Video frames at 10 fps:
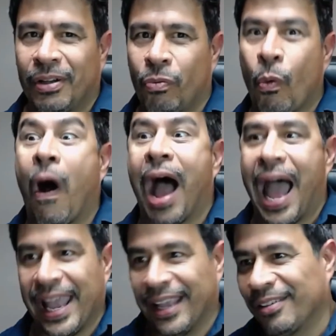
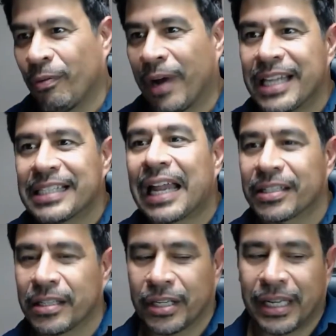why? Why is that
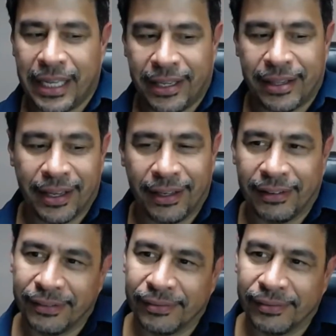such a key thing?